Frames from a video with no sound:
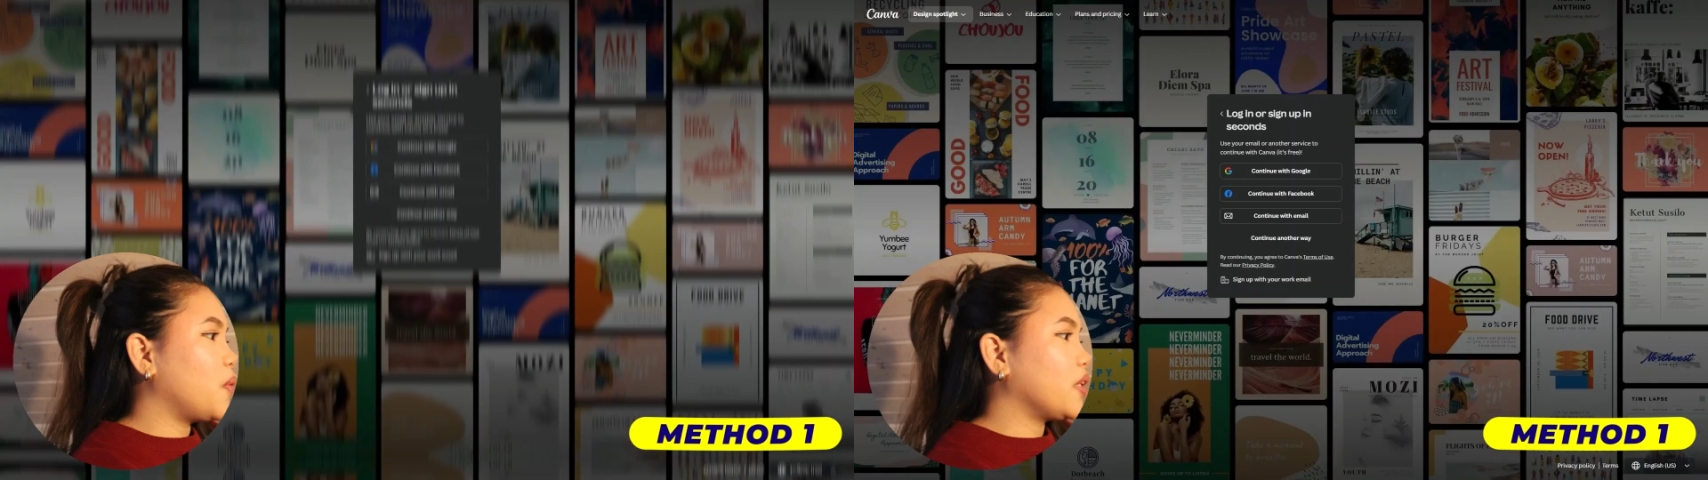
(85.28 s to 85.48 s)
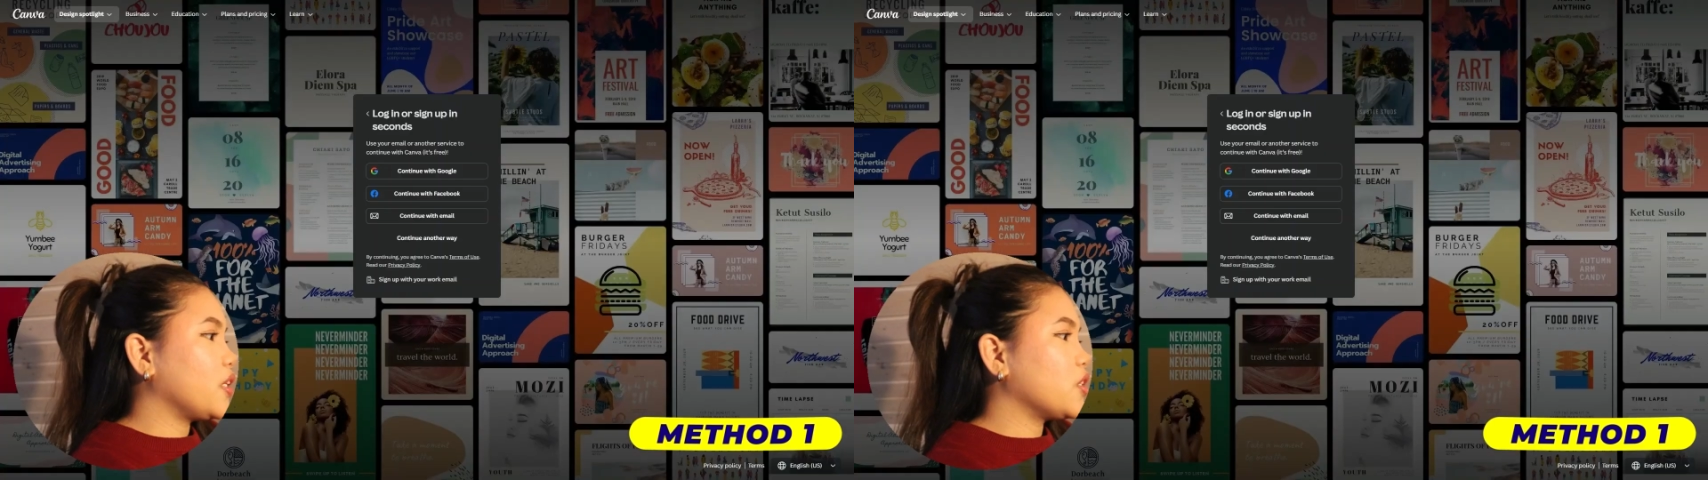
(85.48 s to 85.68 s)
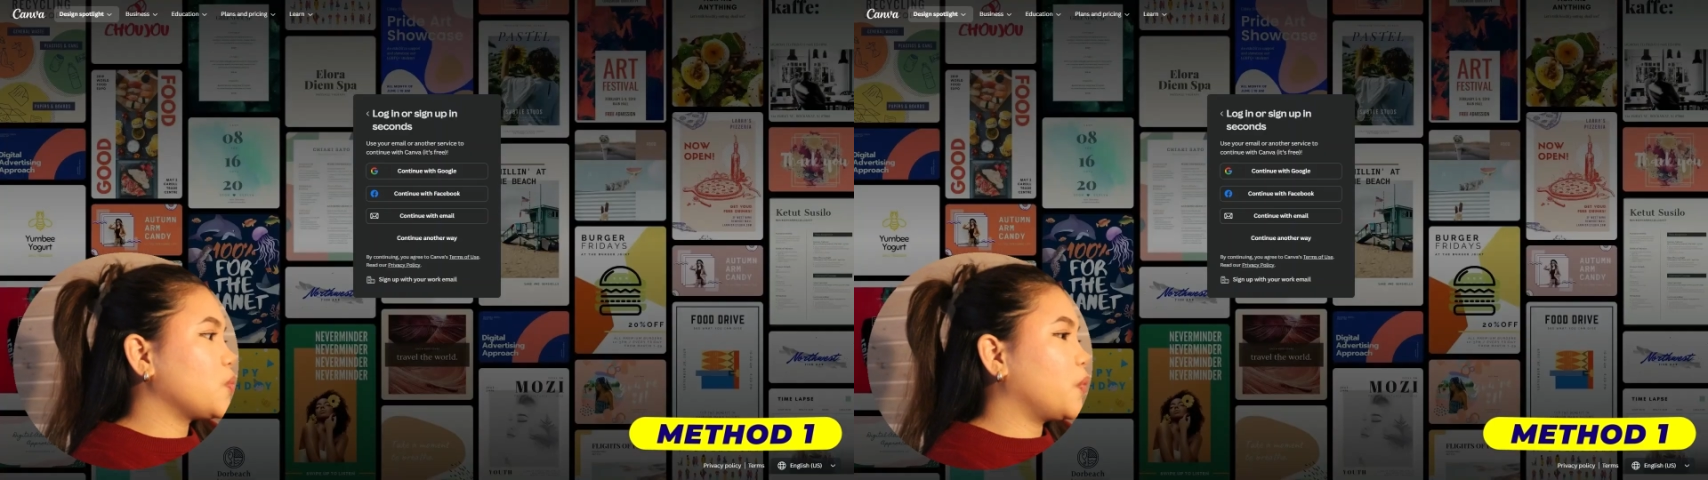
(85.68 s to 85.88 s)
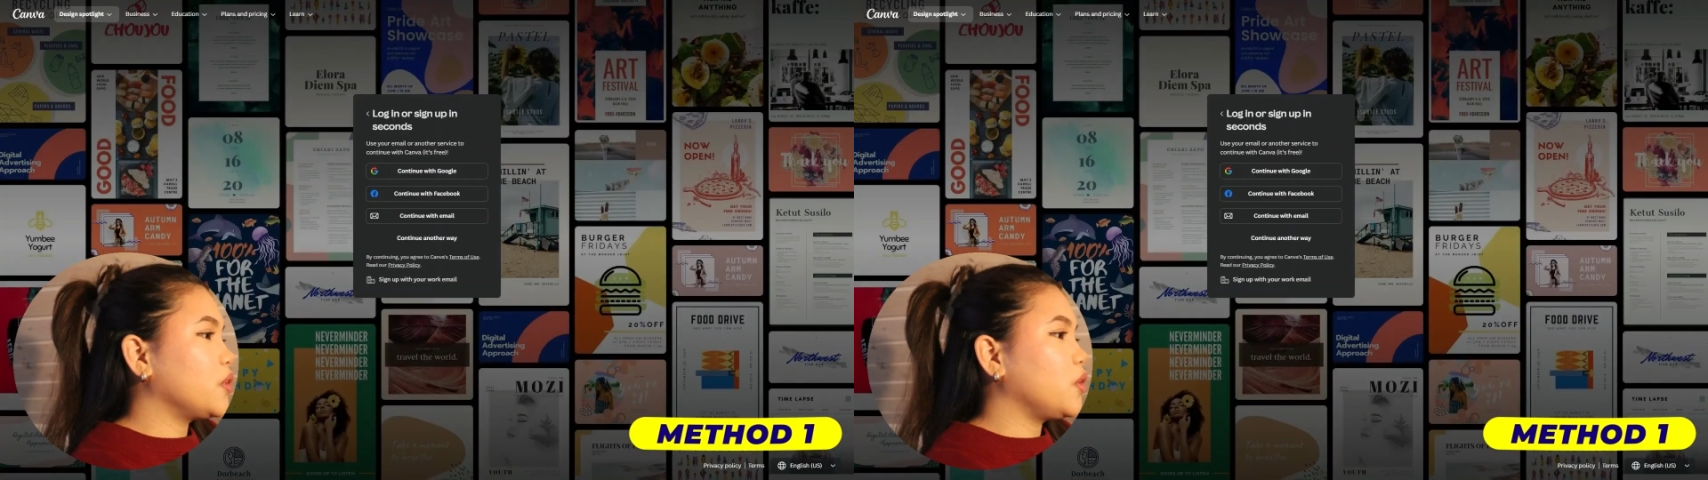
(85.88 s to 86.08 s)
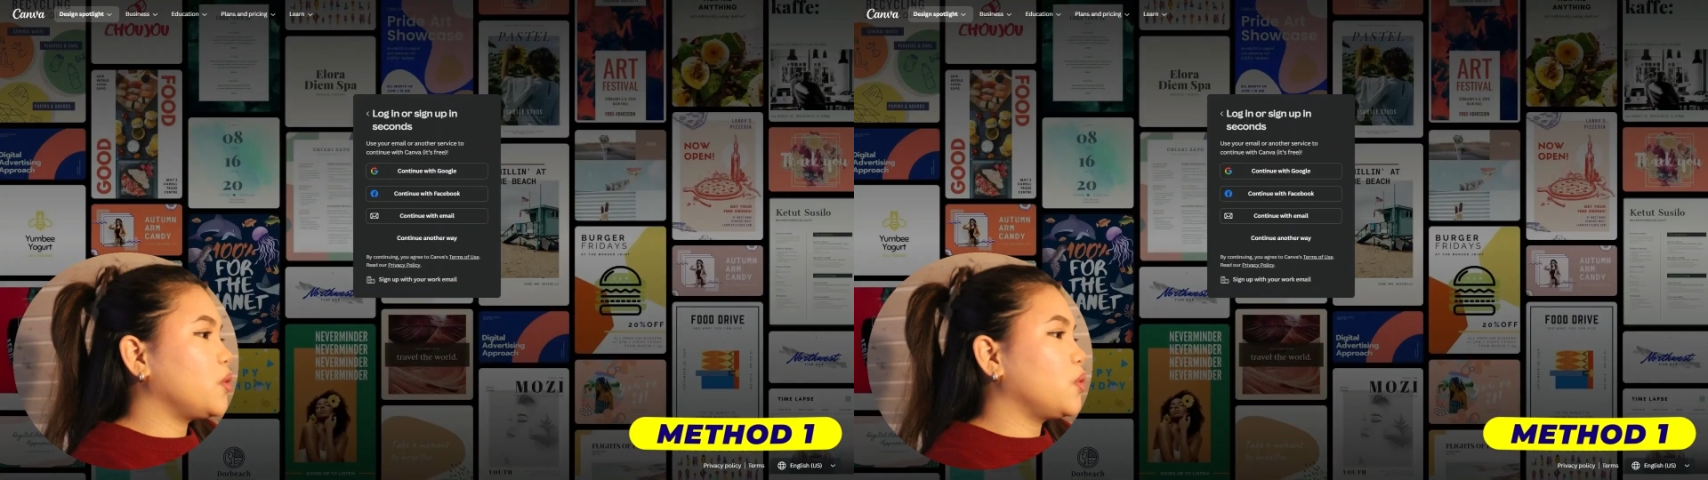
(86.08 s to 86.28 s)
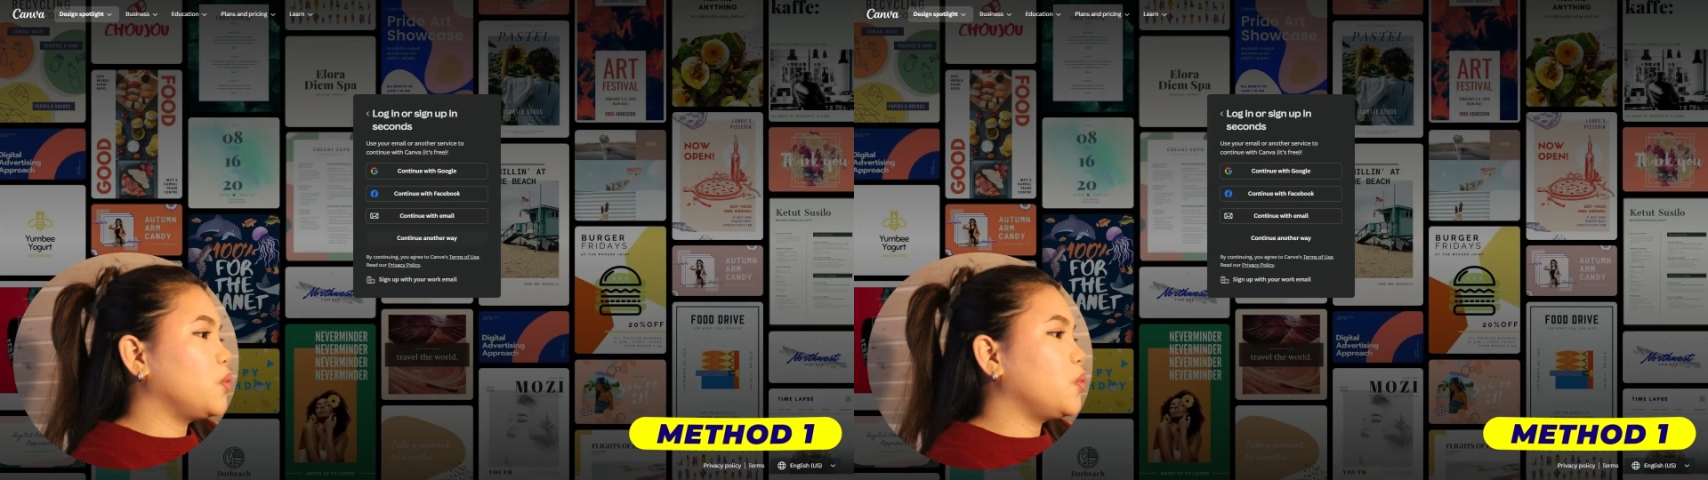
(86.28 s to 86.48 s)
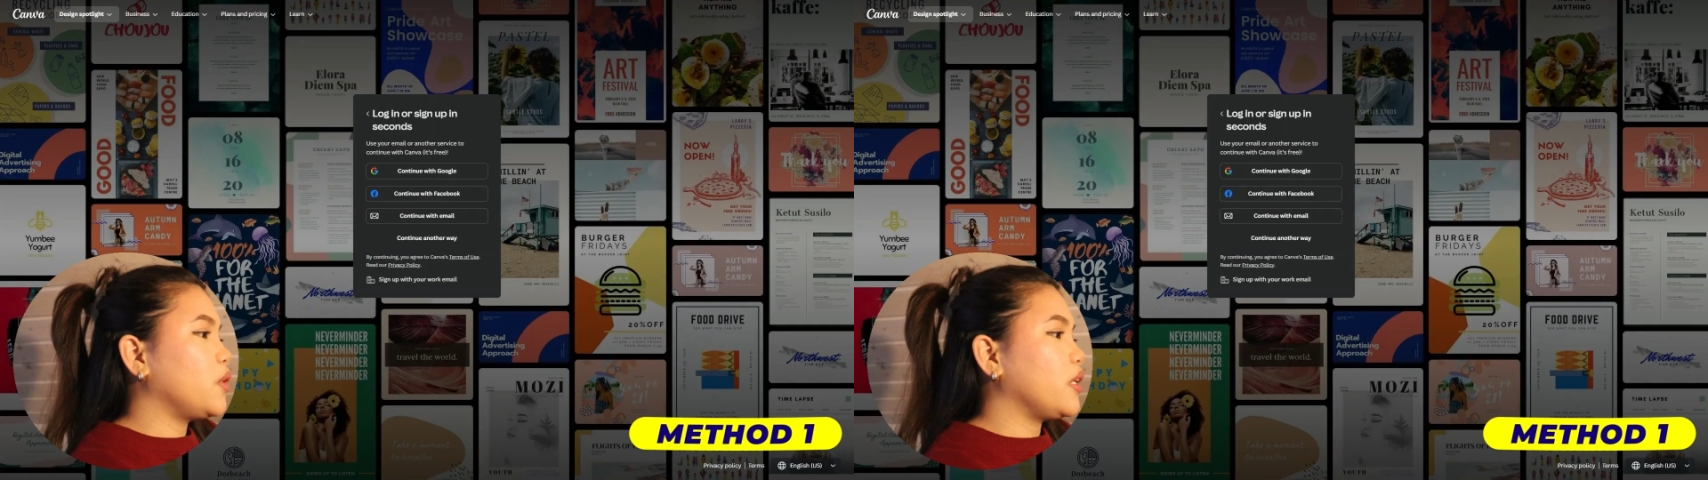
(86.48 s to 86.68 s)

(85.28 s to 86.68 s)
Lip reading: what I just want you to do